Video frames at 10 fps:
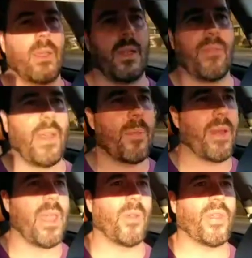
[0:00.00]
And if
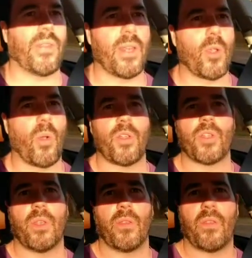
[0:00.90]
anybody else has any
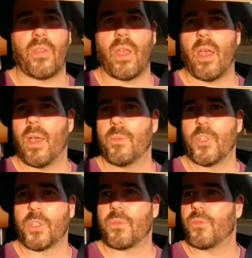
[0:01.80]
questions,
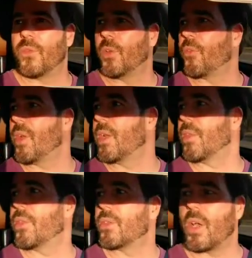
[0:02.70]
just feel free to
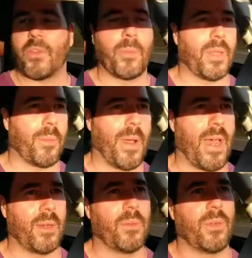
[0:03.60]
toss them at the
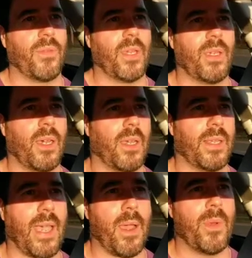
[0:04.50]
bottom of the in
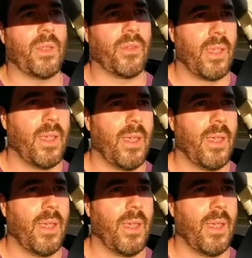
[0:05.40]
the comments.